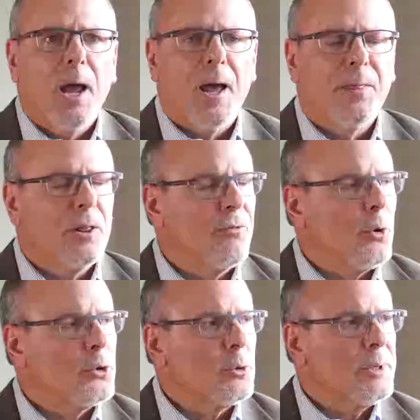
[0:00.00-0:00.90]
and then the
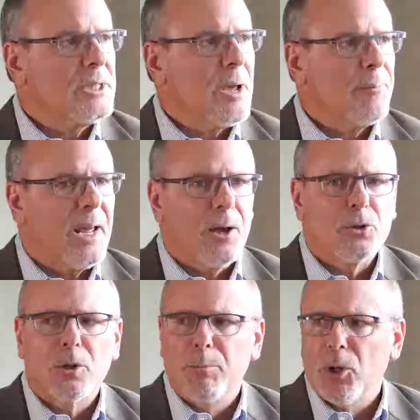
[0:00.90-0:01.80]
voltage will be stepped down
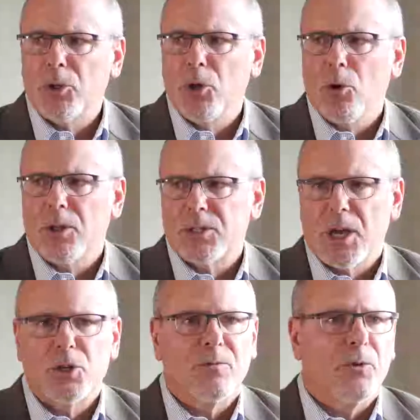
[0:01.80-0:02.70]
to the building
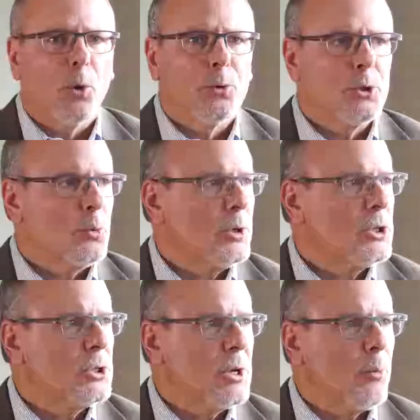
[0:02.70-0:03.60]
utilization voltage, which
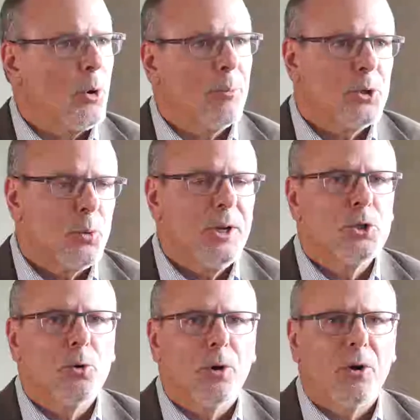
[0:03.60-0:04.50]
is somewhere between
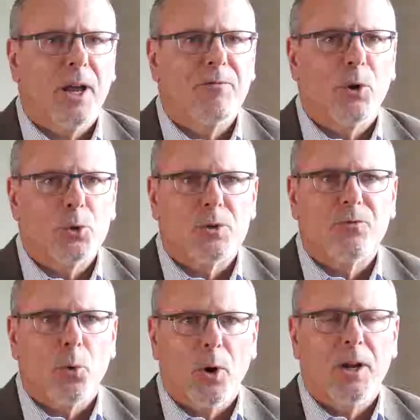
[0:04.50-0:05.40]
208 volts and
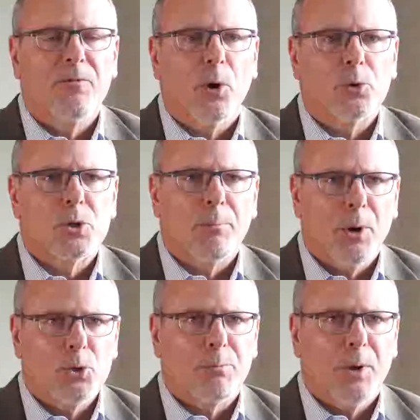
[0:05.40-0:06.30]
480 volts on most